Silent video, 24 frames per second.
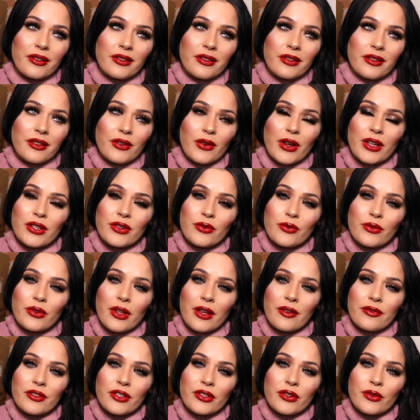you know, I do
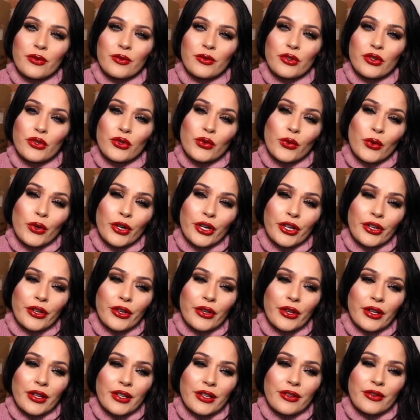love to do a
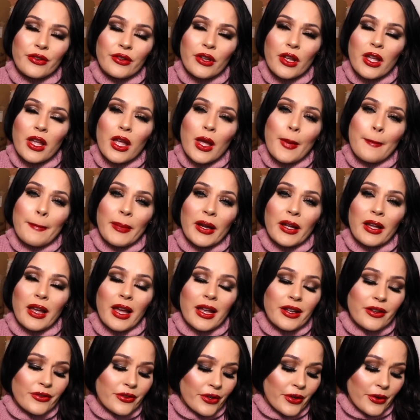tutorial and then, but
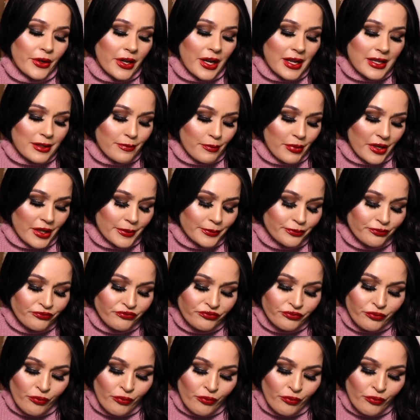I don't know guys, but